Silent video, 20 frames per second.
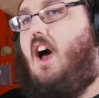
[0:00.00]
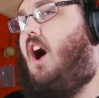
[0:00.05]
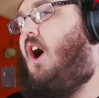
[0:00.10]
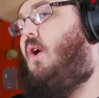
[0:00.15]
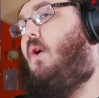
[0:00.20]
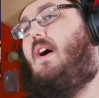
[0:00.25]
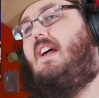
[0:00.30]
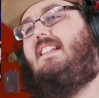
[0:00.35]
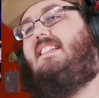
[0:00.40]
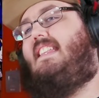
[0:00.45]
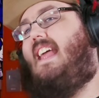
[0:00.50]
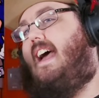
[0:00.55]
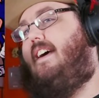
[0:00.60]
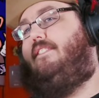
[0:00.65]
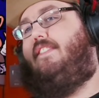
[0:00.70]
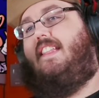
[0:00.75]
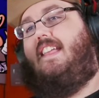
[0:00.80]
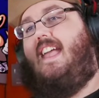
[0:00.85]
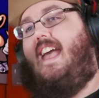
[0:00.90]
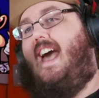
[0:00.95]
Oh, it
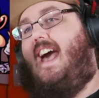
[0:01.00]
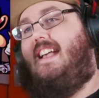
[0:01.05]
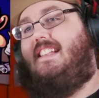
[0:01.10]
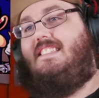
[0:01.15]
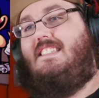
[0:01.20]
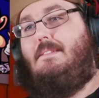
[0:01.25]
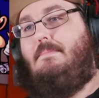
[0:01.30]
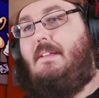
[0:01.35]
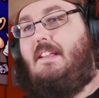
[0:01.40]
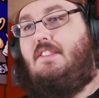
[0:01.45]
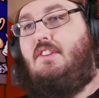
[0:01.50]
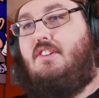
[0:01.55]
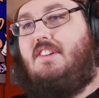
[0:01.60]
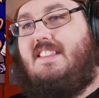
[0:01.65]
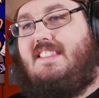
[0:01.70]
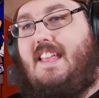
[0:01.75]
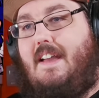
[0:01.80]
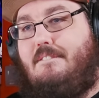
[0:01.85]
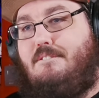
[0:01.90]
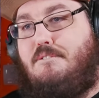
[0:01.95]
definitely has to be.
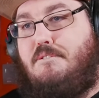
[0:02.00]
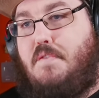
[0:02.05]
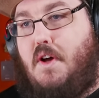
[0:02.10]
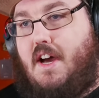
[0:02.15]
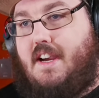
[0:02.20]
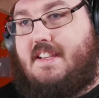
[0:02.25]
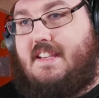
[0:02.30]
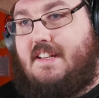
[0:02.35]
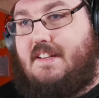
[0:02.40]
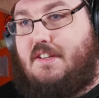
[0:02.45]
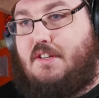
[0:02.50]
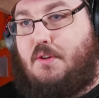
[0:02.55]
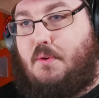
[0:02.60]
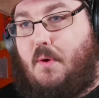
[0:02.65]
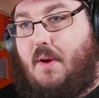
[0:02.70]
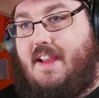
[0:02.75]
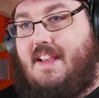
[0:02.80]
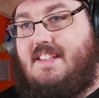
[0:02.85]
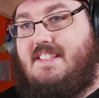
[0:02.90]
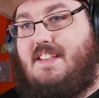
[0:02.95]
Look at the fucking
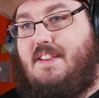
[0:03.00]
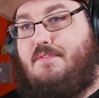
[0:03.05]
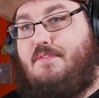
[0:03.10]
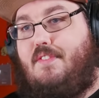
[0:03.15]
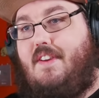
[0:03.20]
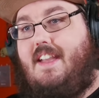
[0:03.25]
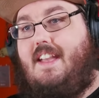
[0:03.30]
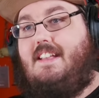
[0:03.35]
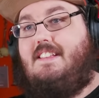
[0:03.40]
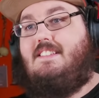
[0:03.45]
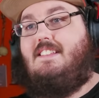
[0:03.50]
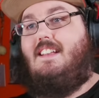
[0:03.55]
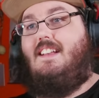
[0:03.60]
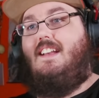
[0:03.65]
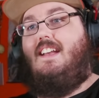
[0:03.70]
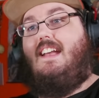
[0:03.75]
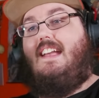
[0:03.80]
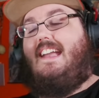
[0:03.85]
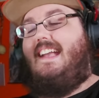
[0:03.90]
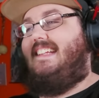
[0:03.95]
crazy face.
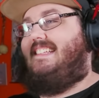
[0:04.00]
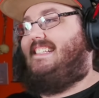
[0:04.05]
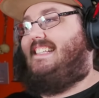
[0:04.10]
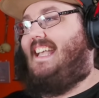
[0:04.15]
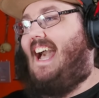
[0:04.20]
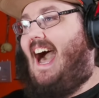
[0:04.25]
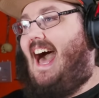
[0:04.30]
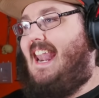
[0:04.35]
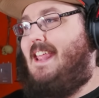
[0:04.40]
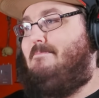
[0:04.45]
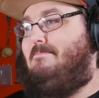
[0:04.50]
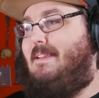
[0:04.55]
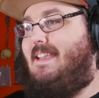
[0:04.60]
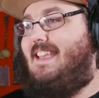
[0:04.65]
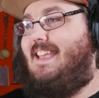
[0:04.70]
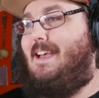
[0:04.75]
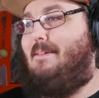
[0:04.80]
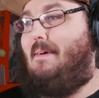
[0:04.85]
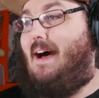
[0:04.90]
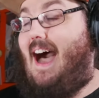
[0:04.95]
It's gotta
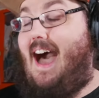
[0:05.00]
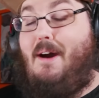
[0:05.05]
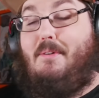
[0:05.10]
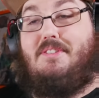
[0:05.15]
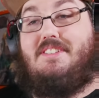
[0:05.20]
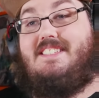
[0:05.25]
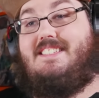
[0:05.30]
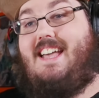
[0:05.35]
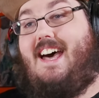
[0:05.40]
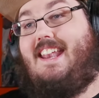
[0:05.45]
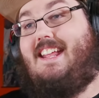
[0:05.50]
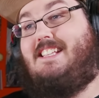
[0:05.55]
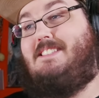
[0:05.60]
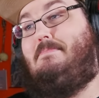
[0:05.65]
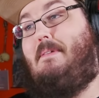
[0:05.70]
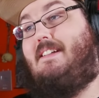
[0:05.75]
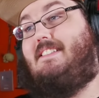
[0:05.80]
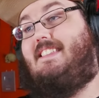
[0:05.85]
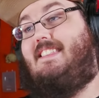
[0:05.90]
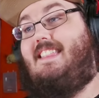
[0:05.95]
be him. I was not
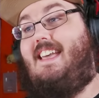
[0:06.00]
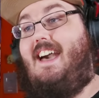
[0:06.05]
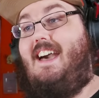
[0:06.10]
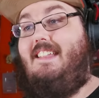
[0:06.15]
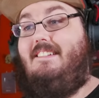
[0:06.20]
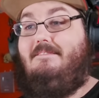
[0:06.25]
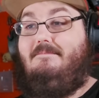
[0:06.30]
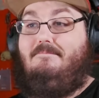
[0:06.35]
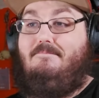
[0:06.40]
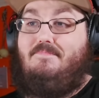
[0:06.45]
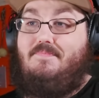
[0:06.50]
expecting that.